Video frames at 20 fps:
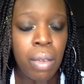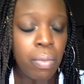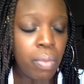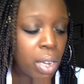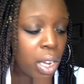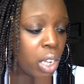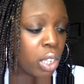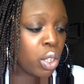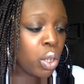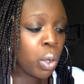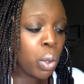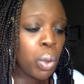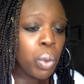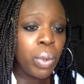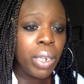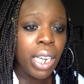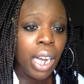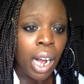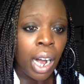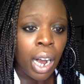Because who
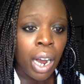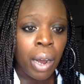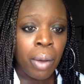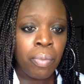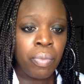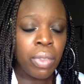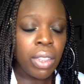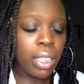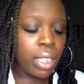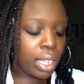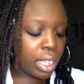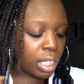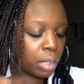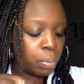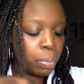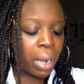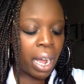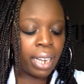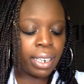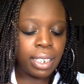we are, this
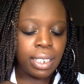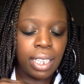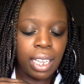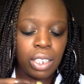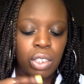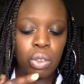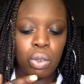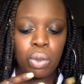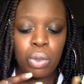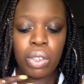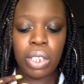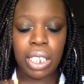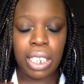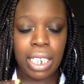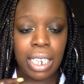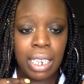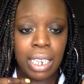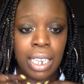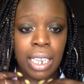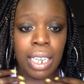body that you
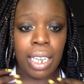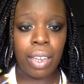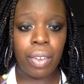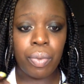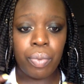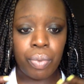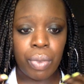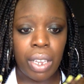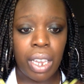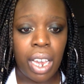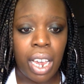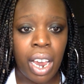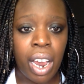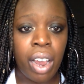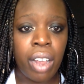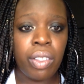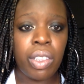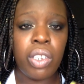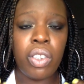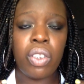see
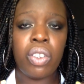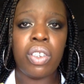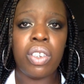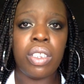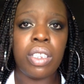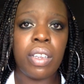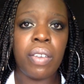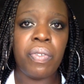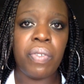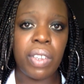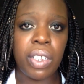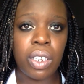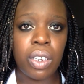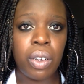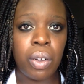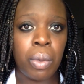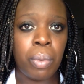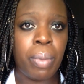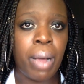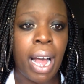here, this is just a
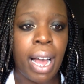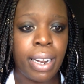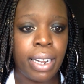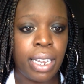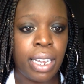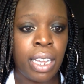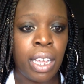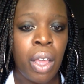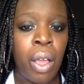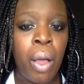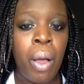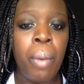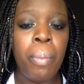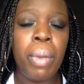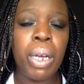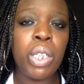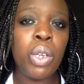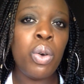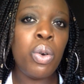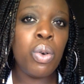physical body.
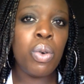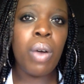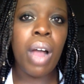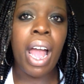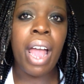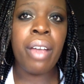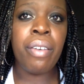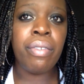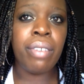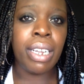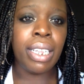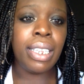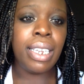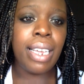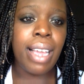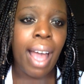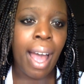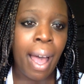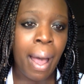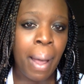But who I
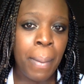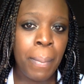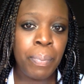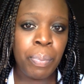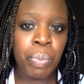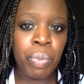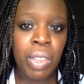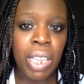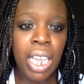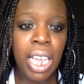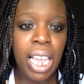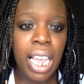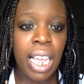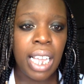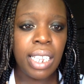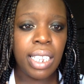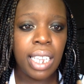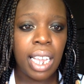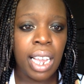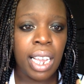really am
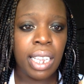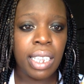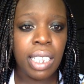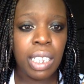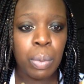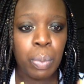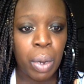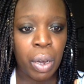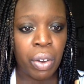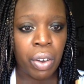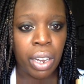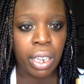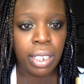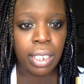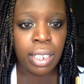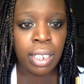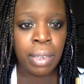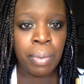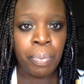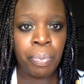is a
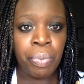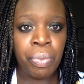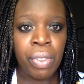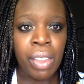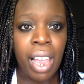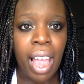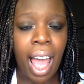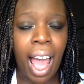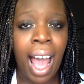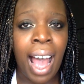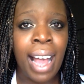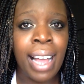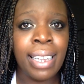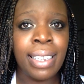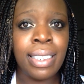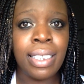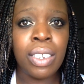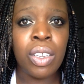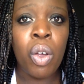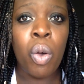spirit.
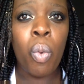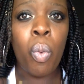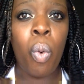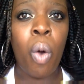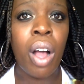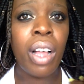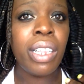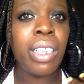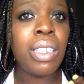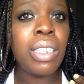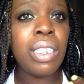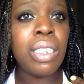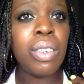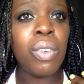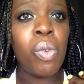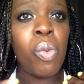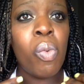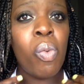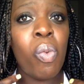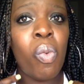And when
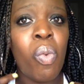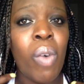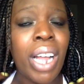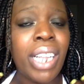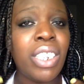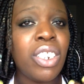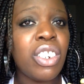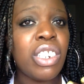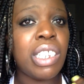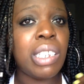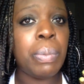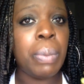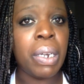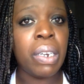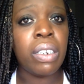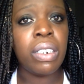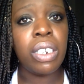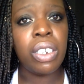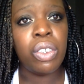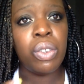your
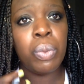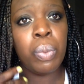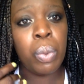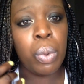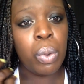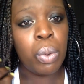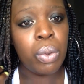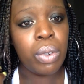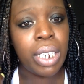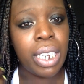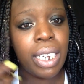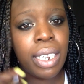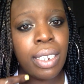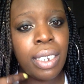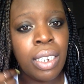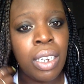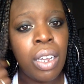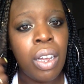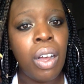spirit is wounded,